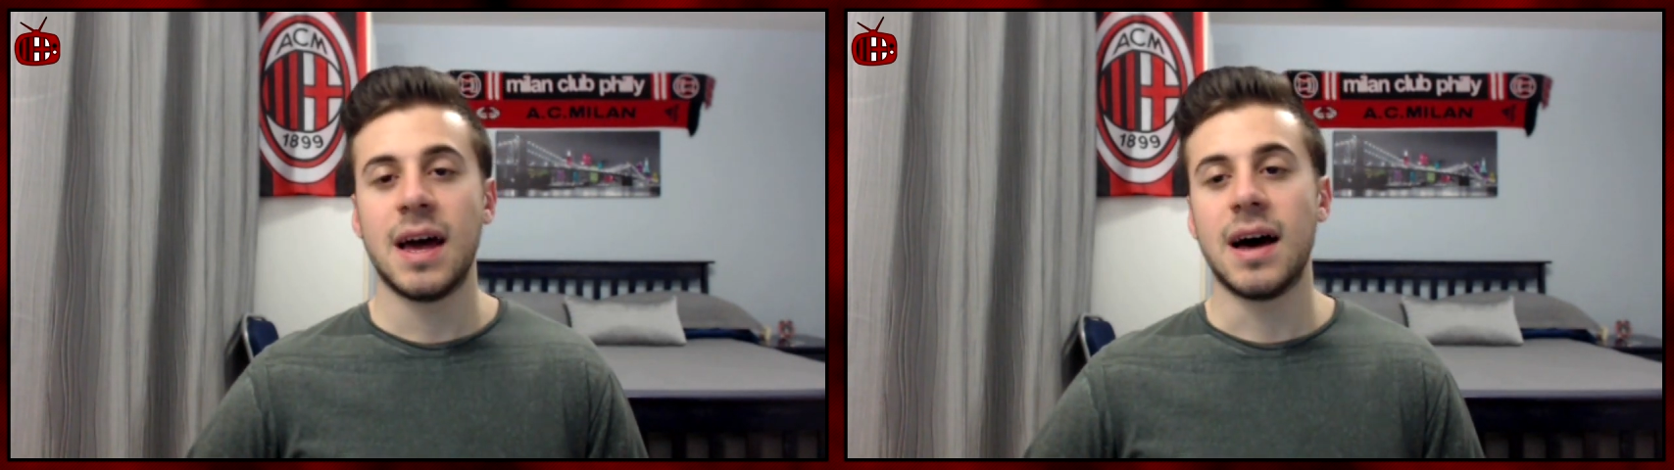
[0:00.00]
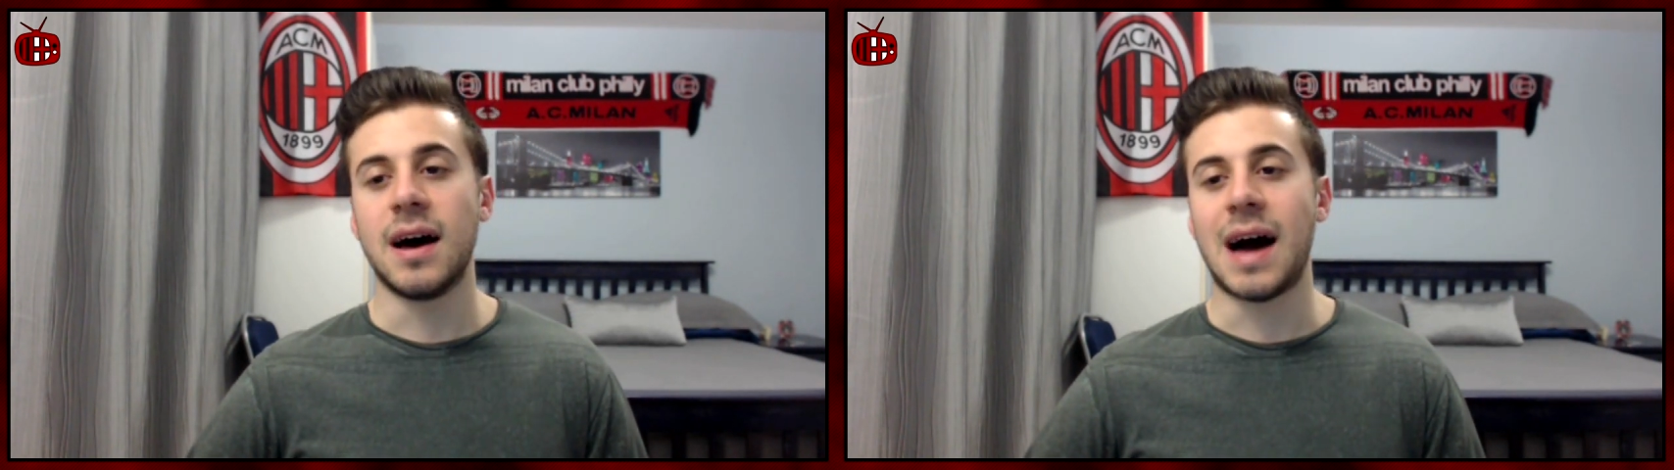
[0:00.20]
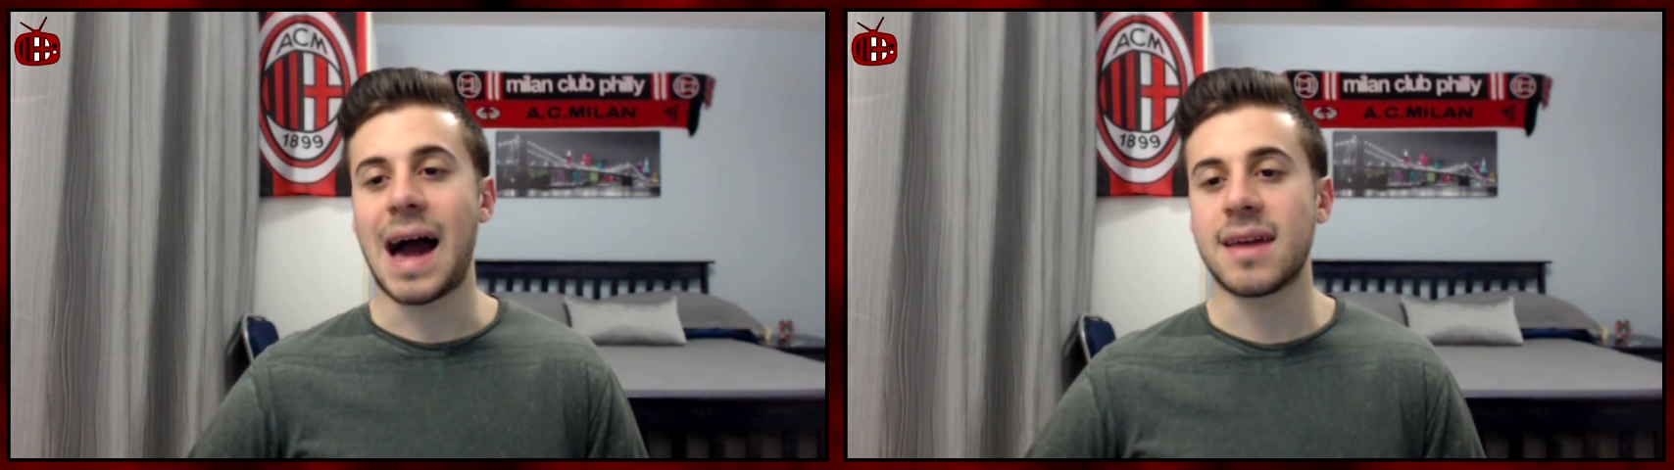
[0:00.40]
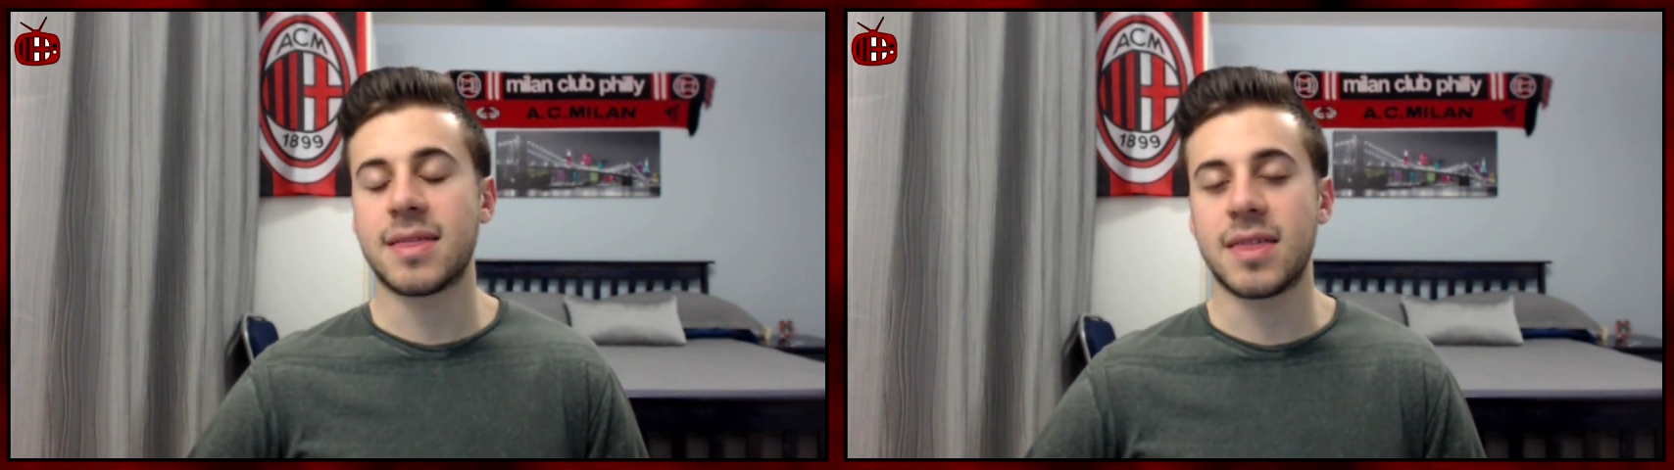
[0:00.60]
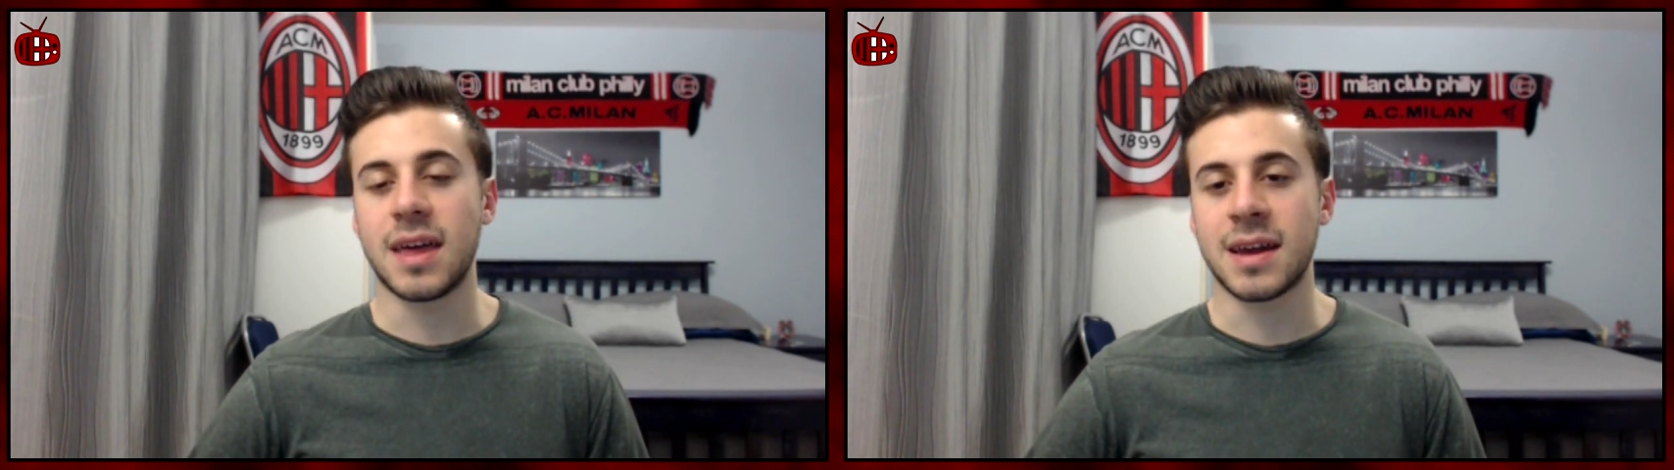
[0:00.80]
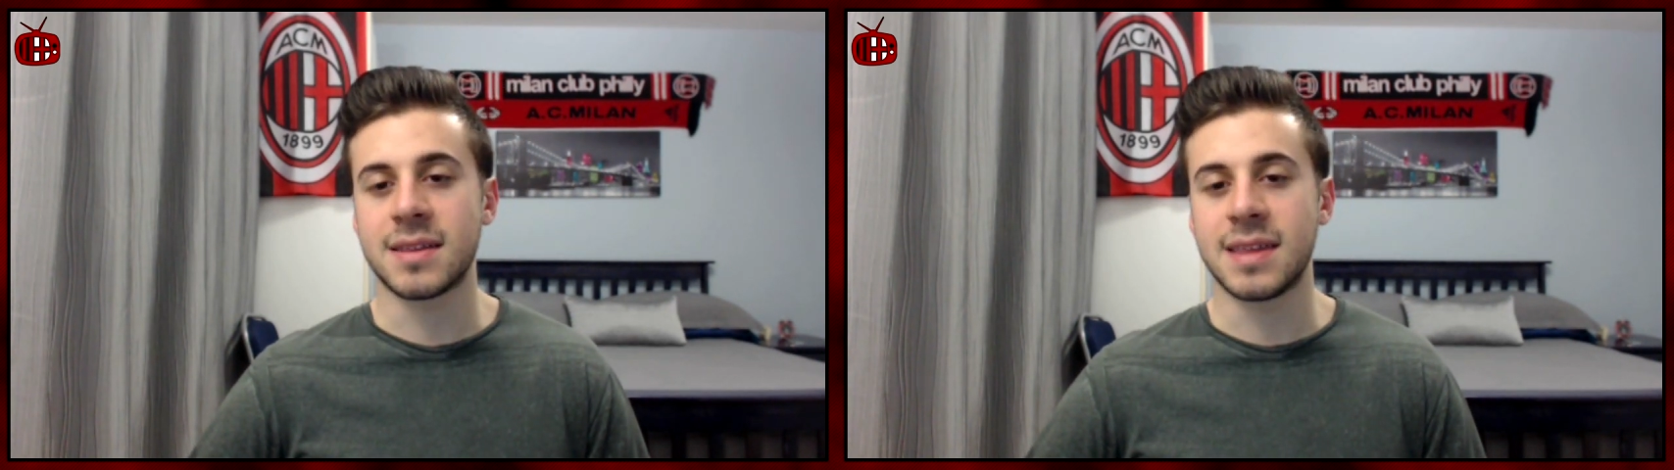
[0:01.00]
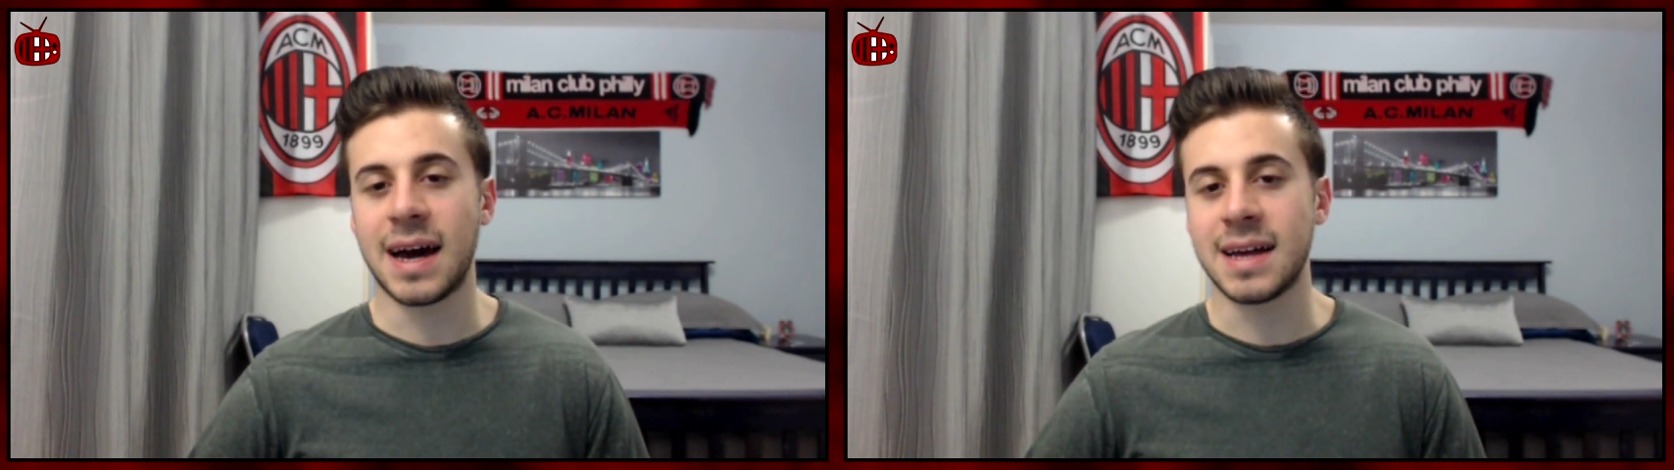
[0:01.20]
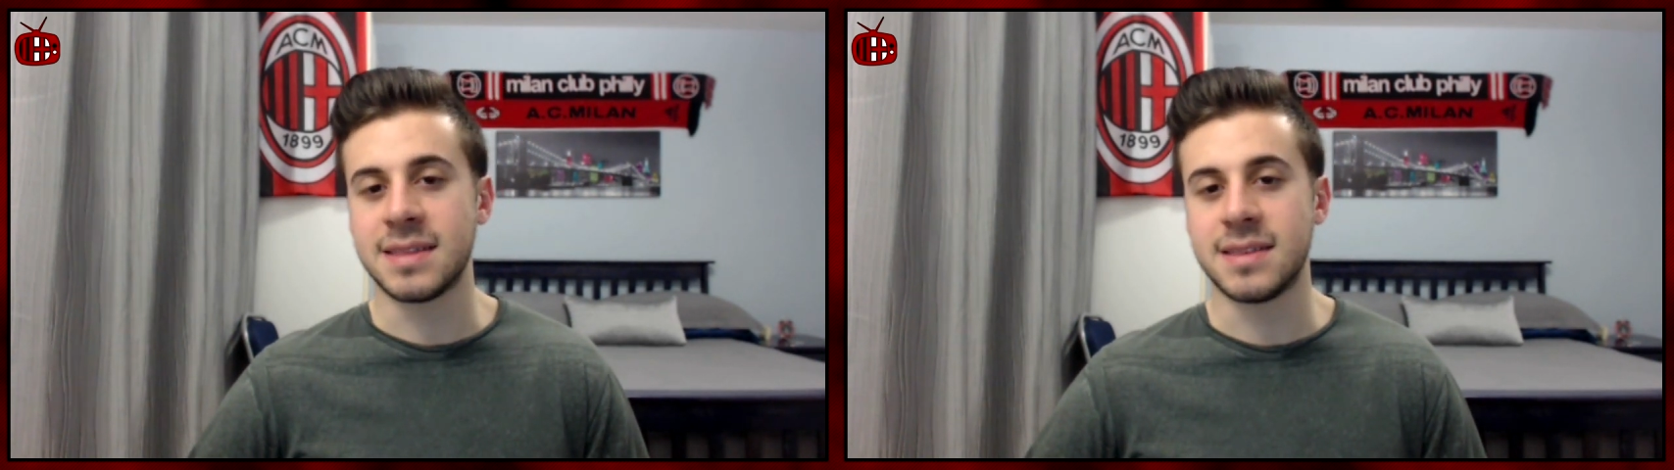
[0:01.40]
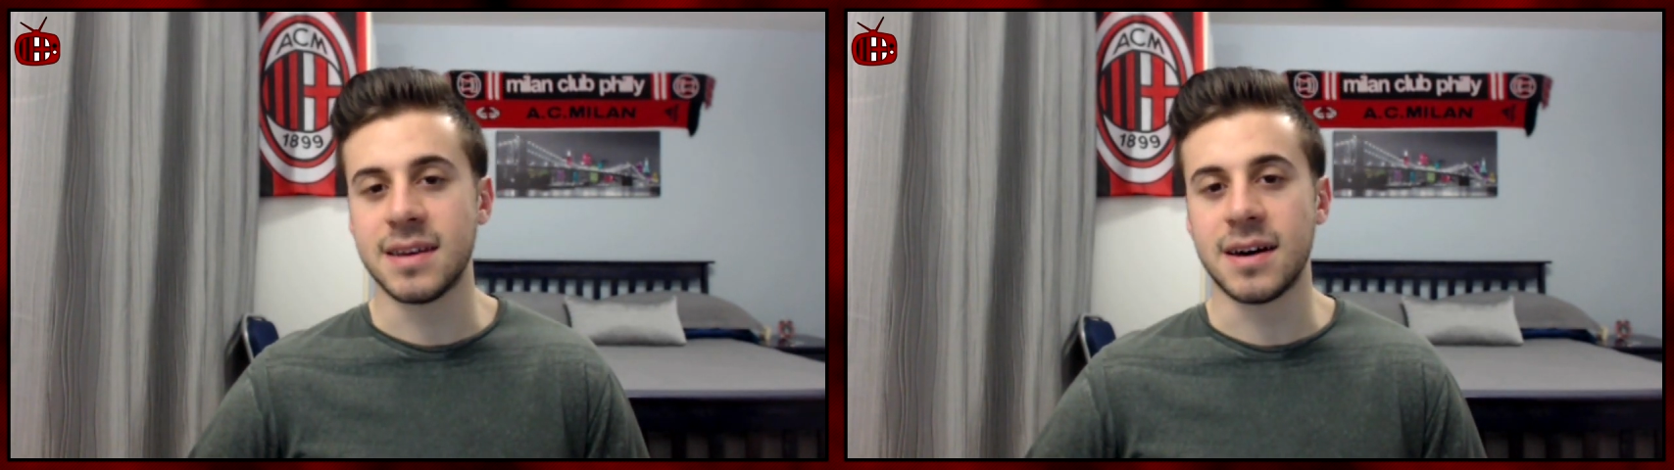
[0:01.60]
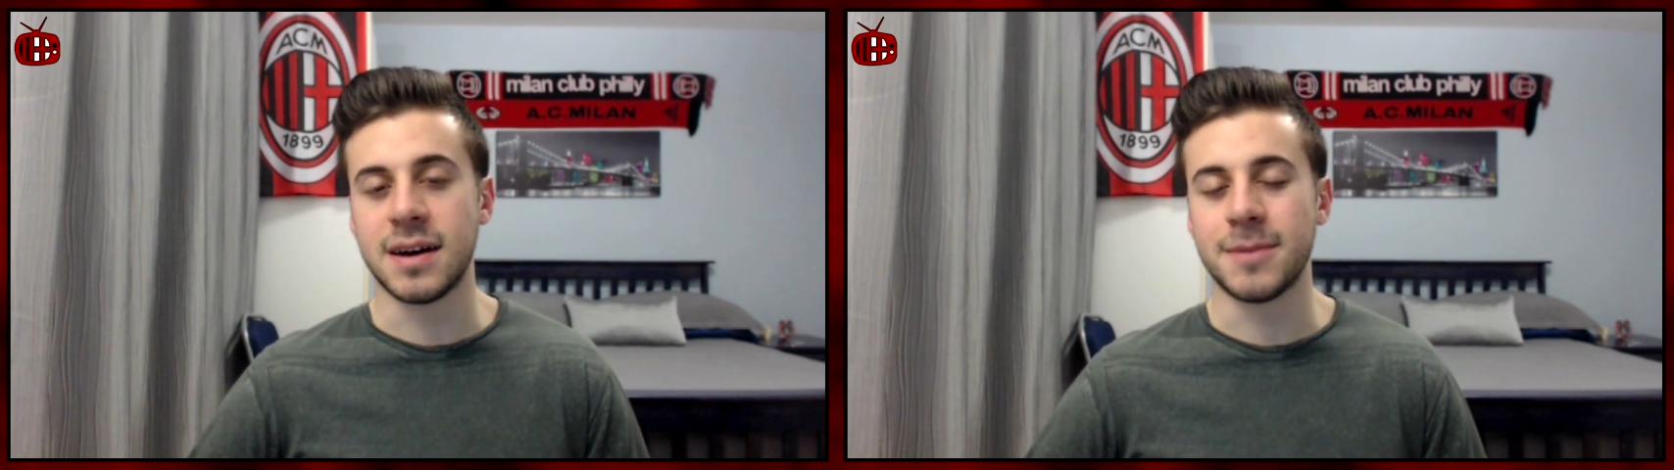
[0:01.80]
I think
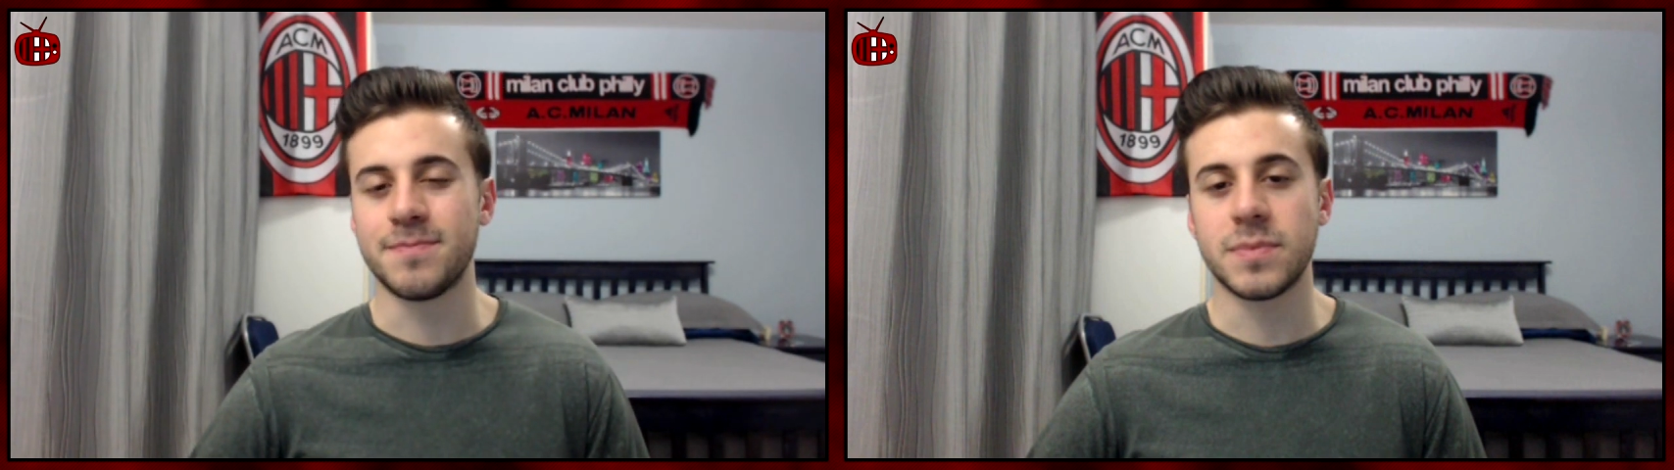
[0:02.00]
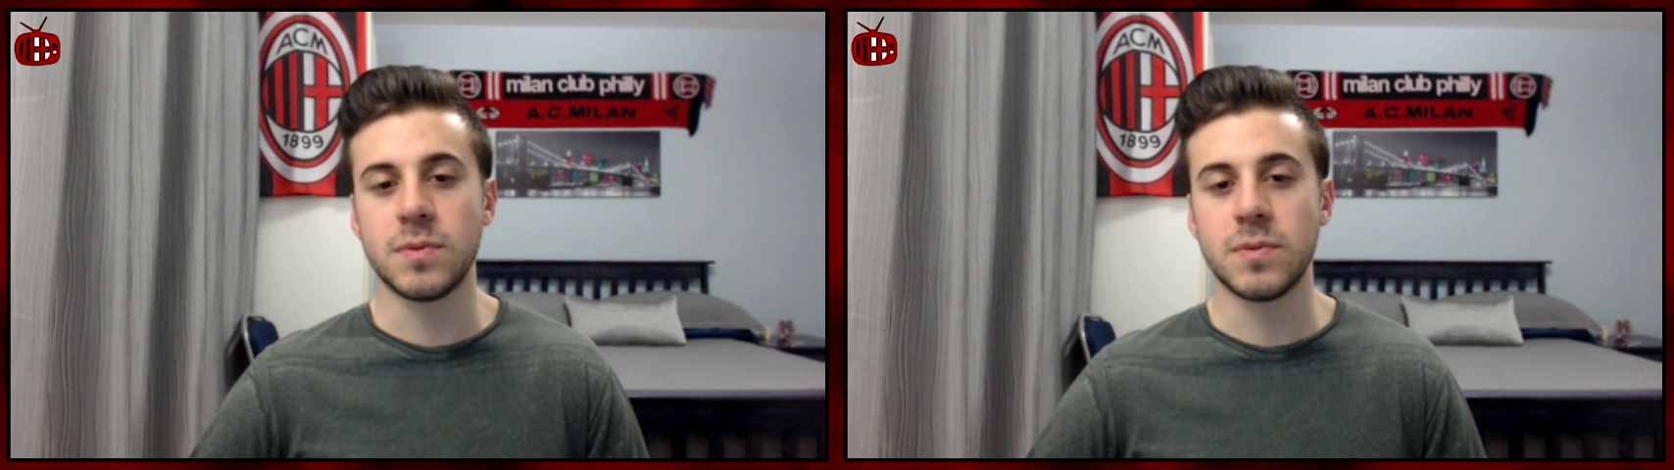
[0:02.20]
that